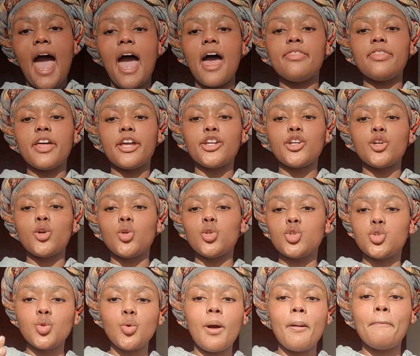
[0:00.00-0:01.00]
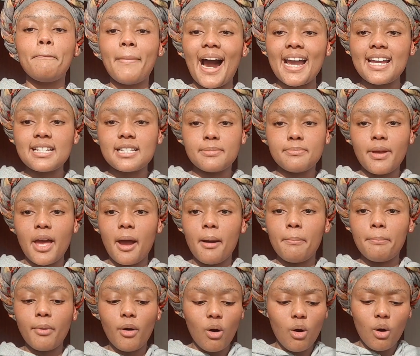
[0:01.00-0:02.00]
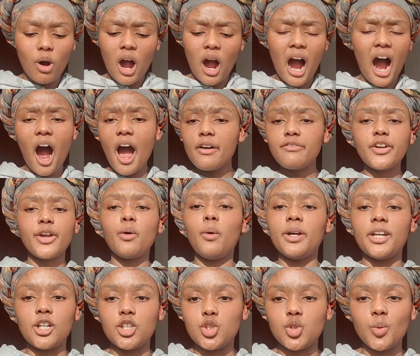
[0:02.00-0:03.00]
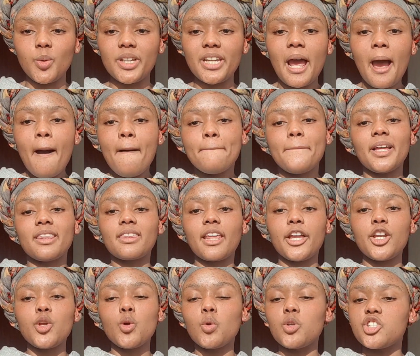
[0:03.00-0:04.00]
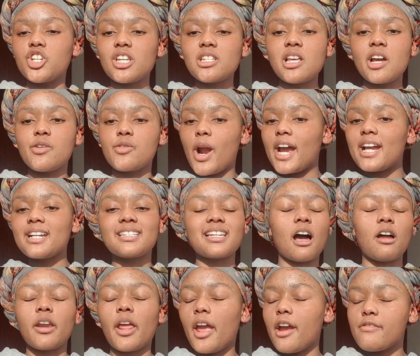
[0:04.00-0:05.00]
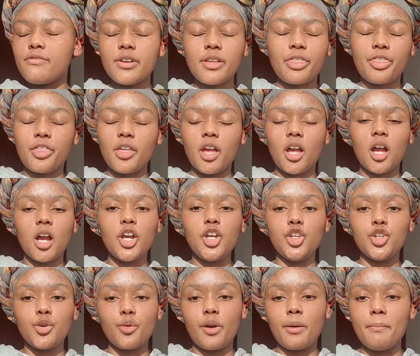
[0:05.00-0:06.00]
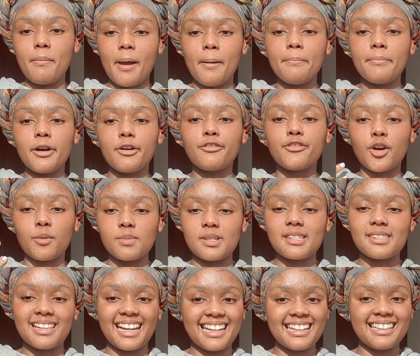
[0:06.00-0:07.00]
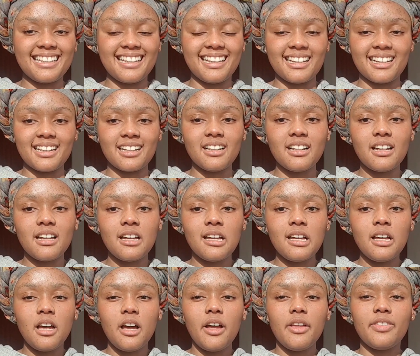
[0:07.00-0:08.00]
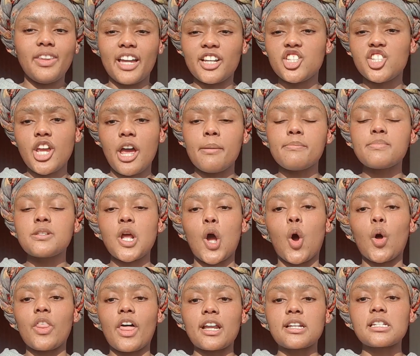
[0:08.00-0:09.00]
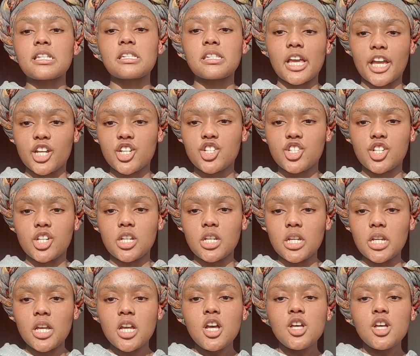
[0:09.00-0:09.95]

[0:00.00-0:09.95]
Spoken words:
and then you'll do a mind map or however you want to do it, but then you'll just write down everything you remember from studying that chapter or that section.